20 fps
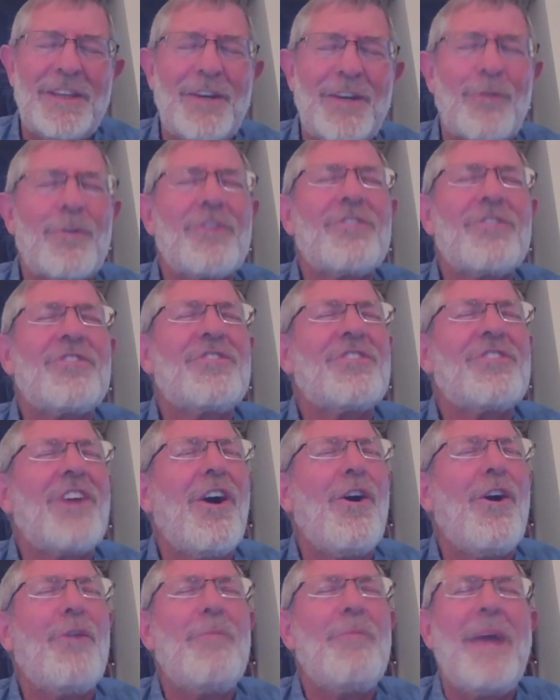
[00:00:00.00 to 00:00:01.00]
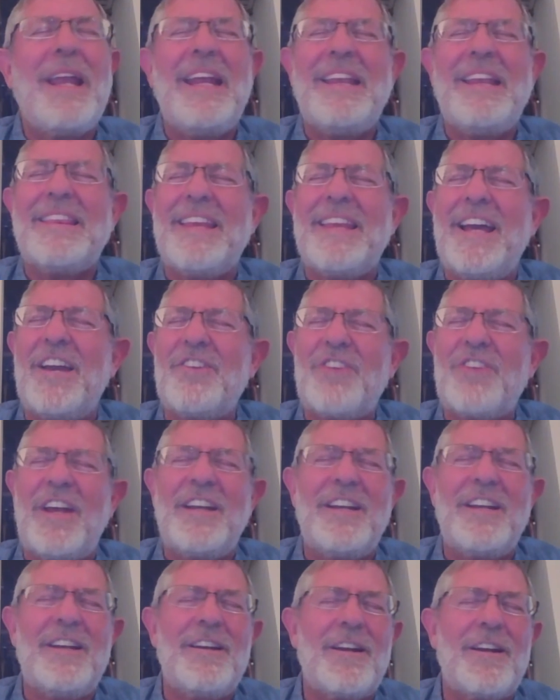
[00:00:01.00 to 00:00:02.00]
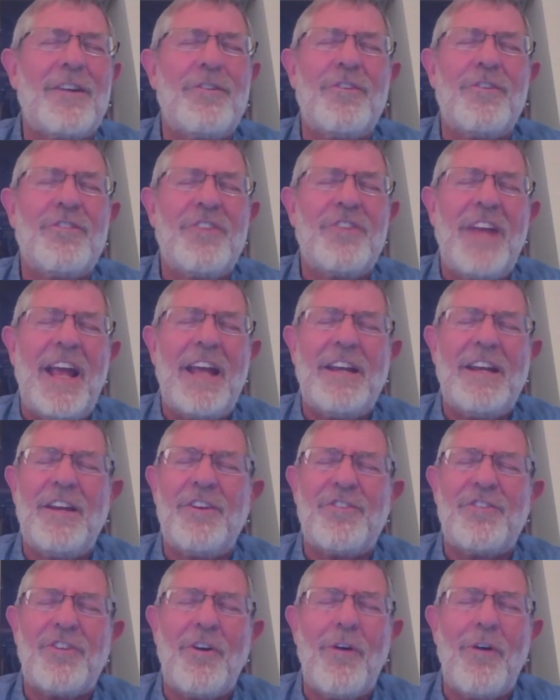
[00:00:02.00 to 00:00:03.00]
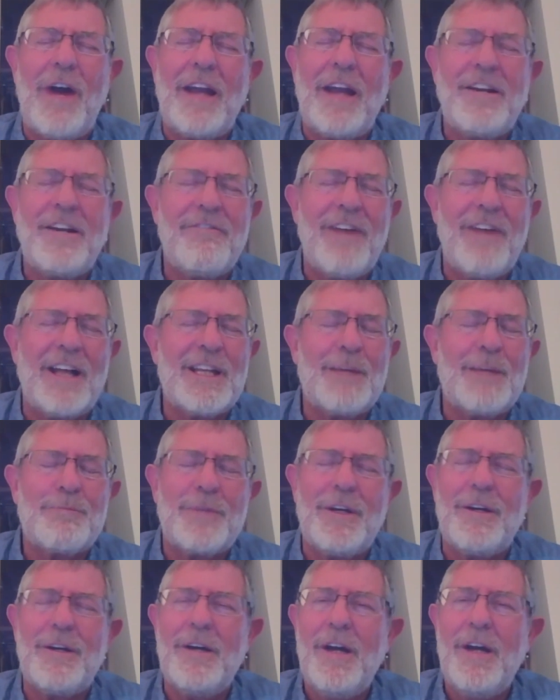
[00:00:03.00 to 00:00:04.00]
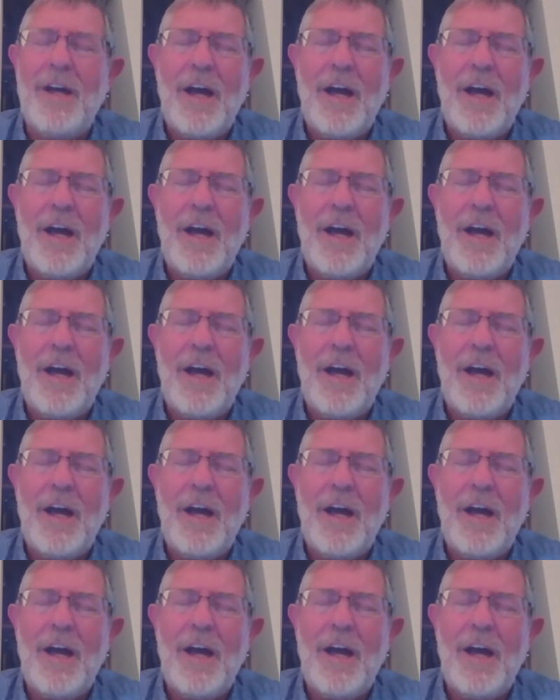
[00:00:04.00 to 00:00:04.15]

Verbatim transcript: there were so many things I didn't understand. And so I developed a